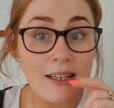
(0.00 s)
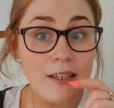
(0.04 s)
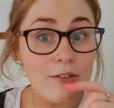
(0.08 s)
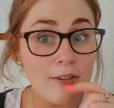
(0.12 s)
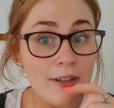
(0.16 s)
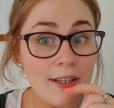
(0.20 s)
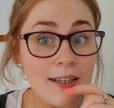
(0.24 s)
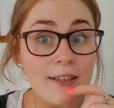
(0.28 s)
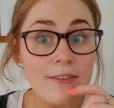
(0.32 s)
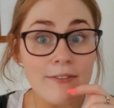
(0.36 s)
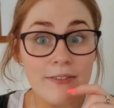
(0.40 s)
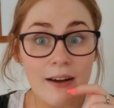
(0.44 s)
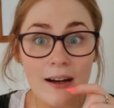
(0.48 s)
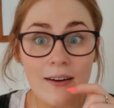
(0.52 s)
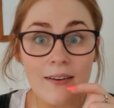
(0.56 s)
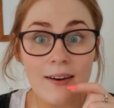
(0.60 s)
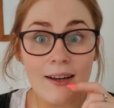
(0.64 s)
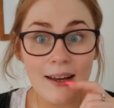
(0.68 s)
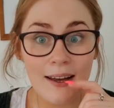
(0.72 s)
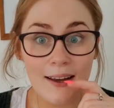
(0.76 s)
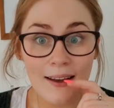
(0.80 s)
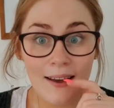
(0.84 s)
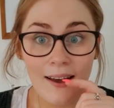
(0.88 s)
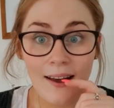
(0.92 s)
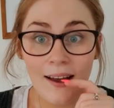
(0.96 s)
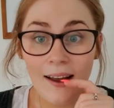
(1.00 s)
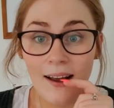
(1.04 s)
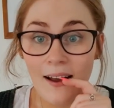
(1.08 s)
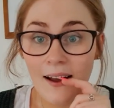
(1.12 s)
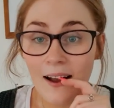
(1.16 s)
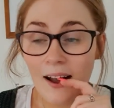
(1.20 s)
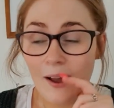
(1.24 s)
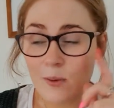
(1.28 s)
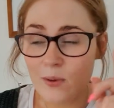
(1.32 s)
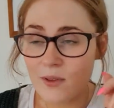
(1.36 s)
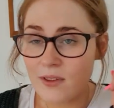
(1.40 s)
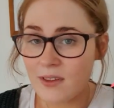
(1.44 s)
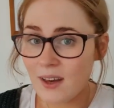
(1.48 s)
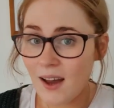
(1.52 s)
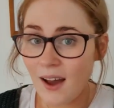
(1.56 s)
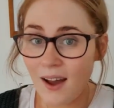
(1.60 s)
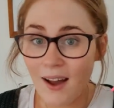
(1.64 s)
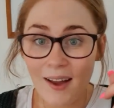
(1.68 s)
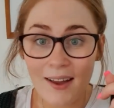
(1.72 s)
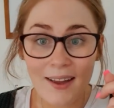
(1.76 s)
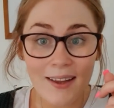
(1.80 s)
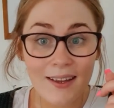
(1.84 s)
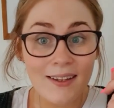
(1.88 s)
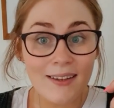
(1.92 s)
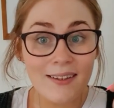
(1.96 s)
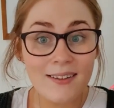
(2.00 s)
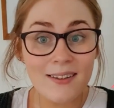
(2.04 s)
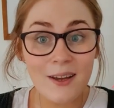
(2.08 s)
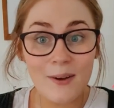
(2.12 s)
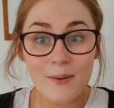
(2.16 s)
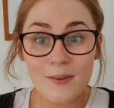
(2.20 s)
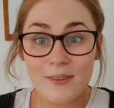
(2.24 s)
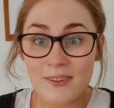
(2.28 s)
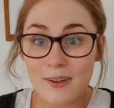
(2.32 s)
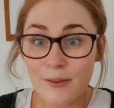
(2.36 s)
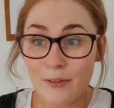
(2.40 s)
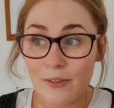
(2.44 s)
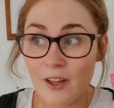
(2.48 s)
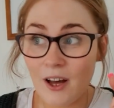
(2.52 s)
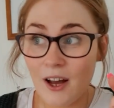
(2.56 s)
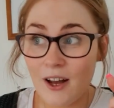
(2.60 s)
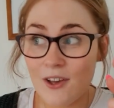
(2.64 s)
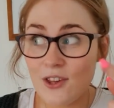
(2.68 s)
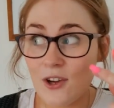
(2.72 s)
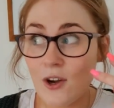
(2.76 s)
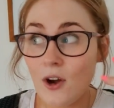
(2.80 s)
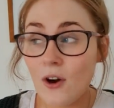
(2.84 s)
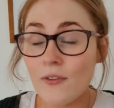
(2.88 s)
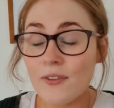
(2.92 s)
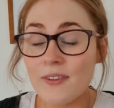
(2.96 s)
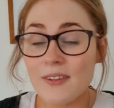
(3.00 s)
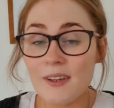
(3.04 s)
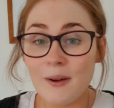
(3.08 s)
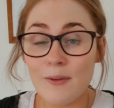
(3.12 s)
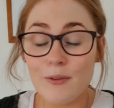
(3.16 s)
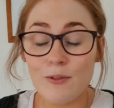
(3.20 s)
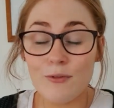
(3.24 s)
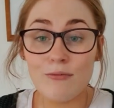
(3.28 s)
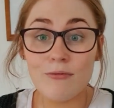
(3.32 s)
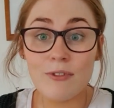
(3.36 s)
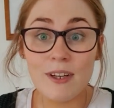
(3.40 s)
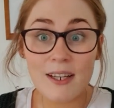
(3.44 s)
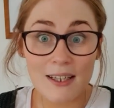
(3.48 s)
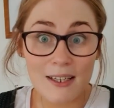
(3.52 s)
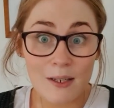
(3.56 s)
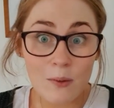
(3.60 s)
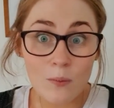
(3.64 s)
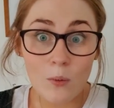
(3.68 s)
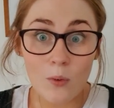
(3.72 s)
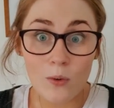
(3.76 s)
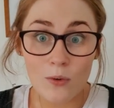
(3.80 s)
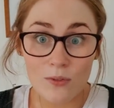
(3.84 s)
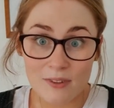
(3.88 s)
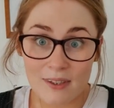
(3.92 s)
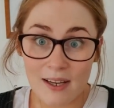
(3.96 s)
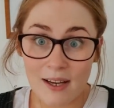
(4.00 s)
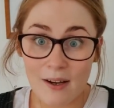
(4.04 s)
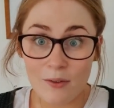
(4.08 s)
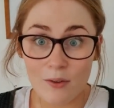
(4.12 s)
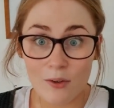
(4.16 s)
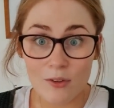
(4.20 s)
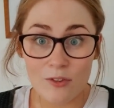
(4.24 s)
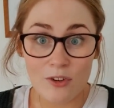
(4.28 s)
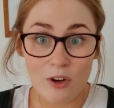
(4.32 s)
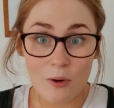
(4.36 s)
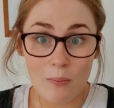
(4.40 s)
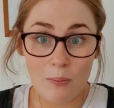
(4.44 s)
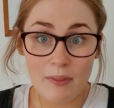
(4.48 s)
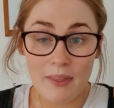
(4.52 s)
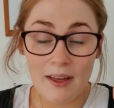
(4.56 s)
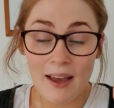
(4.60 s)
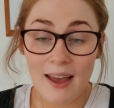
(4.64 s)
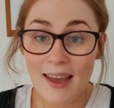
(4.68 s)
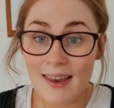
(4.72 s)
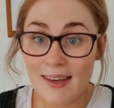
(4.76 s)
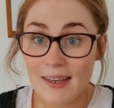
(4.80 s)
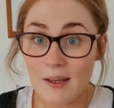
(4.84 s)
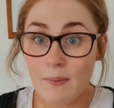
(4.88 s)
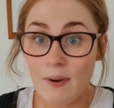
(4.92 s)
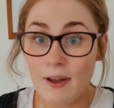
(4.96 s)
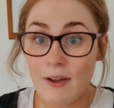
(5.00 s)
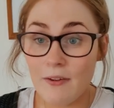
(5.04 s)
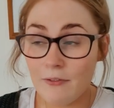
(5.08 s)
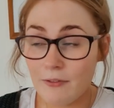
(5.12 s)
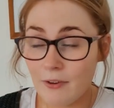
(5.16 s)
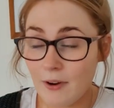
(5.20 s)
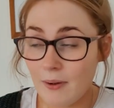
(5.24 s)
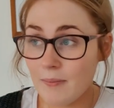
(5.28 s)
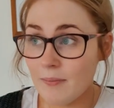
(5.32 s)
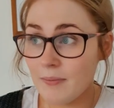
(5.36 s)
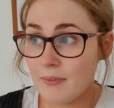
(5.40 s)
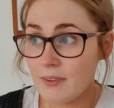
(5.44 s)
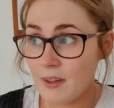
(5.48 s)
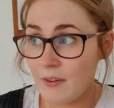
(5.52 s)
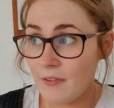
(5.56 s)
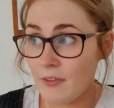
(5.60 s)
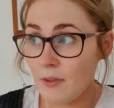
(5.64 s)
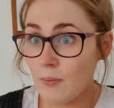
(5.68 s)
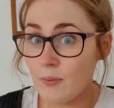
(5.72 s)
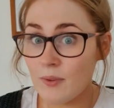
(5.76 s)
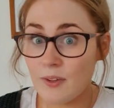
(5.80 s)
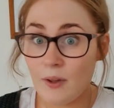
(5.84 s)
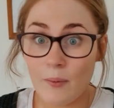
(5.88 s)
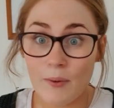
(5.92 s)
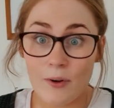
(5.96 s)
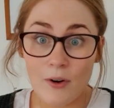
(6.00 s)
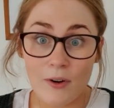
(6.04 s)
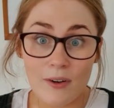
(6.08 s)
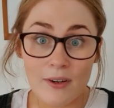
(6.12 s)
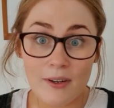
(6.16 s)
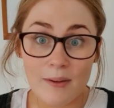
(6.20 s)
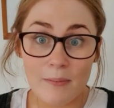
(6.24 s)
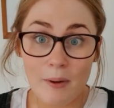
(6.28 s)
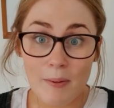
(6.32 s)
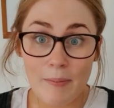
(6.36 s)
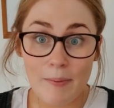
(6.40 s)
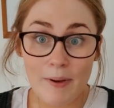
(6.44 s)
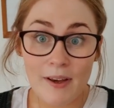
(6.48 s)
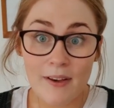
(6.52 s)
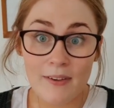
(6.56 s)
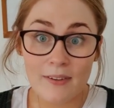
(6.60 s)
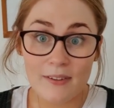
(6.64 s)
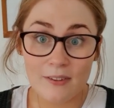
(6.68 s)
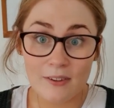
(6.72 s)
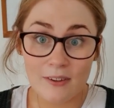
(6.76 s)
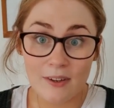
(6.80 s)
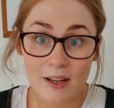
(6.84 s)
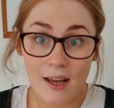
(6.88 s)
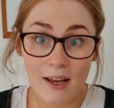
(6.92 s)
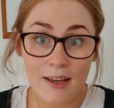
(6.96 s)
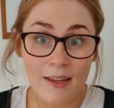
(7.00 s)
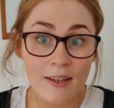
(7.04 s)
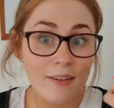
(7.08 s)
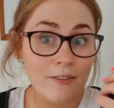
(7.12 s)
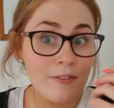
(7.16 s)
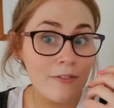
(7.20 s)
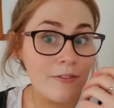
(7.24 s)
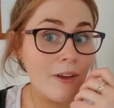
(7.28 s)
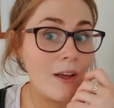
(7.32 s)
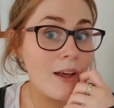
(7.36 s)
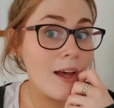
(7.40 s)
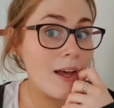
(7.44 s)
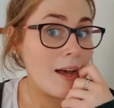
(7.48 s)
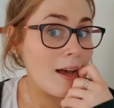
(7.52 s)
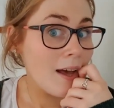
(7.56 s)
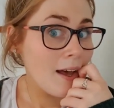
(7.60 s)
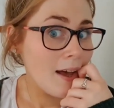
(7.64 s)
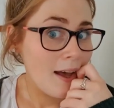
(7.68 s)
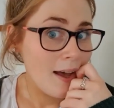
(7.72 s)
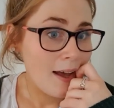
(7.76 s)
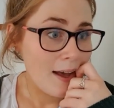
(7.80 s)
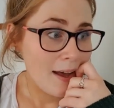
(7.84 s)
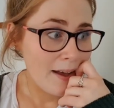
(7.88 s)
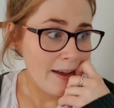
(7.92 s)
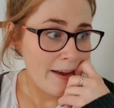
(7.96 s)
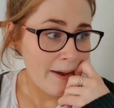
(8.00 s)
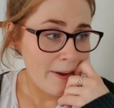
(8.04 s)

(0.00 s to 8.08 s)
Like, I really, really felt it. I was tired, I was lethargic. Obviously, I was really worn down on top of that anyway from stuff that was going on in my personal life.